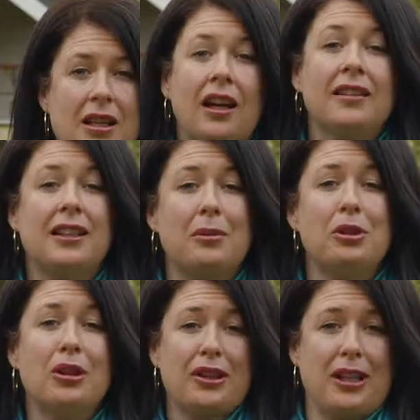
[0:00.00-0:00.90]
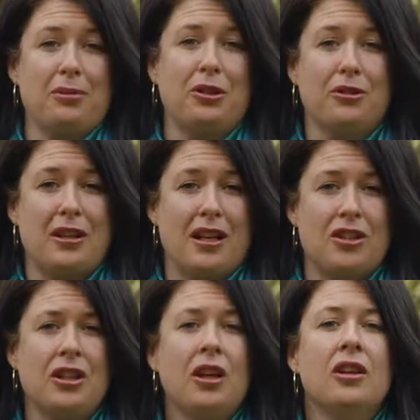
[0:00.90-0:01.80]
A double lock-up
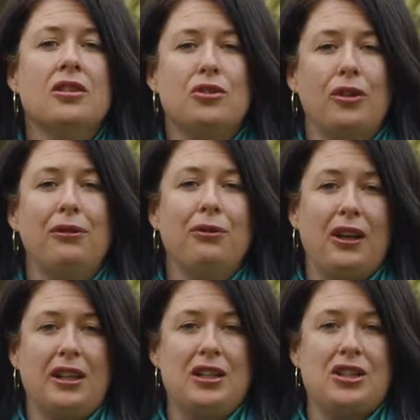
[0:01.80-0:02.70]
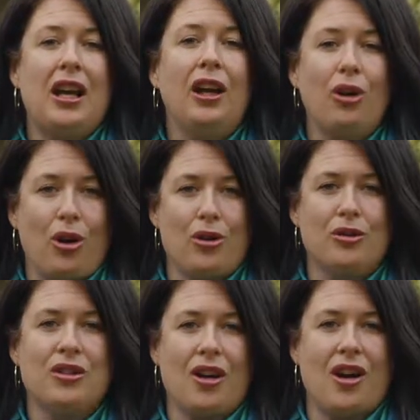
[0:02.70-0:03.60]
garage, street frontage and own
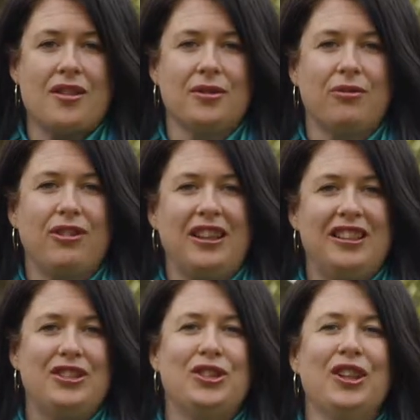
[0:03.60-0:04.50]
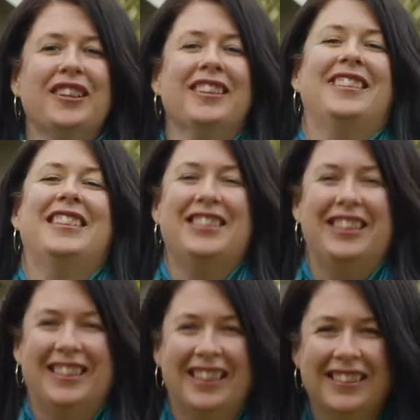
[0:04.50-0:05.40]
title. Frontage. Did you
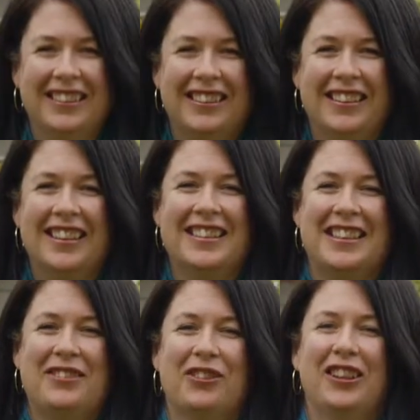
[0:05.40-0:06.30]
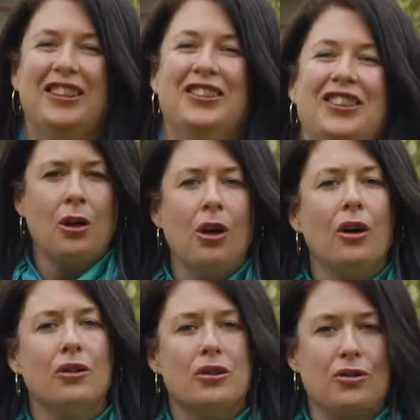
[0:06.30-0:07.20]
hear that? Street frontage.
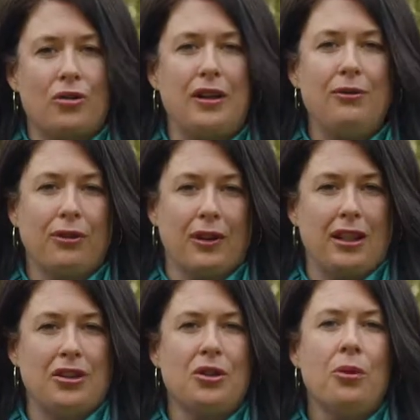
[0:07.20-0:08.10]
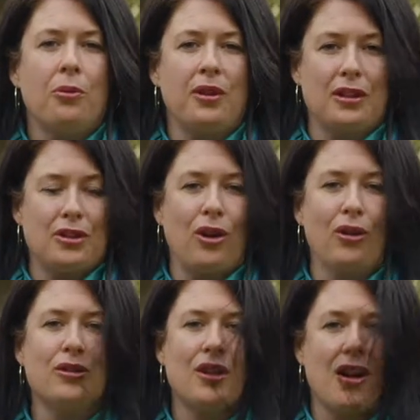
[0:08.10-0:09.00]
On street frontage with its
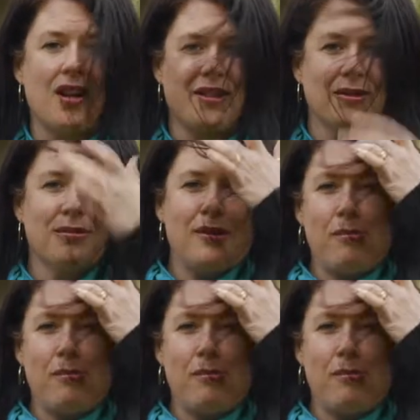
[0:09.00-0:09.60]
own title.